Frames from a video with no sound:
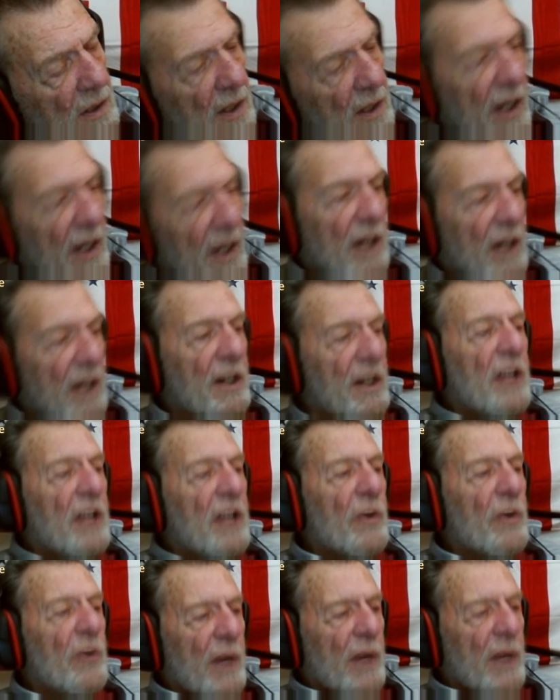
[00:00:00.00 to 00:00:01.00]
And
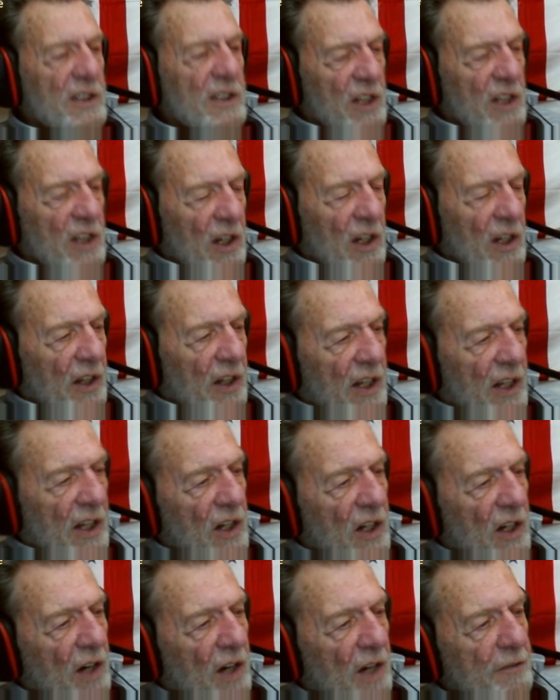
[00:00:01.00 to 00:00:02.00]
interestingly
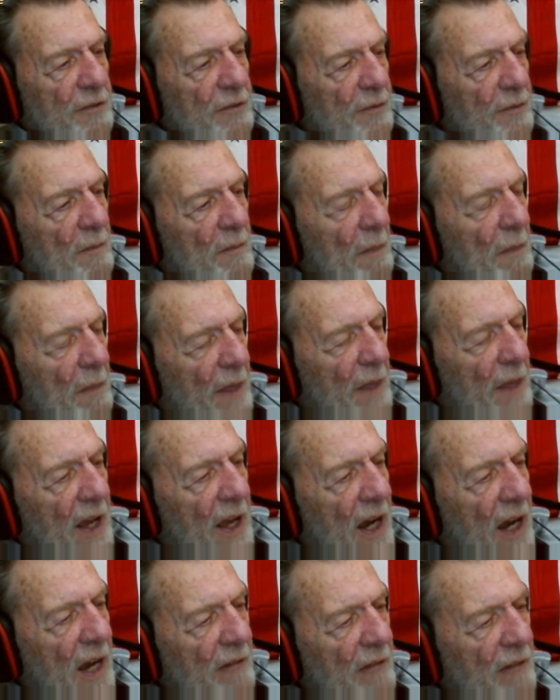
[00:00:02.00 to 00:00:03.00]
enough, they
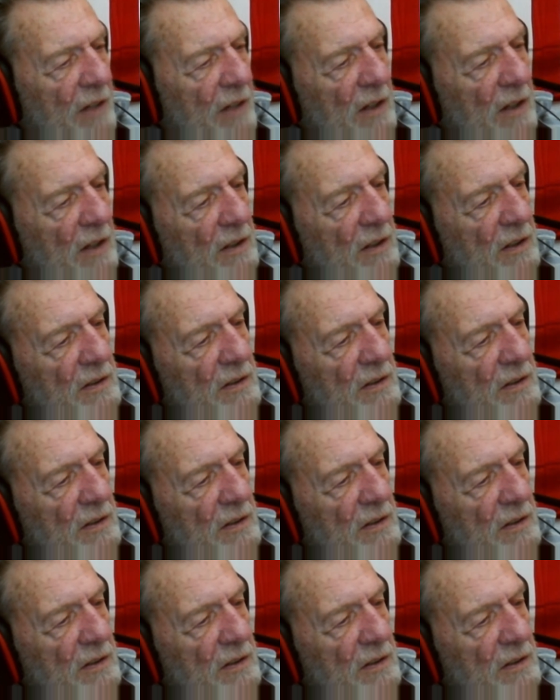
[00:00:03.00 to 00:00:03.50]
have a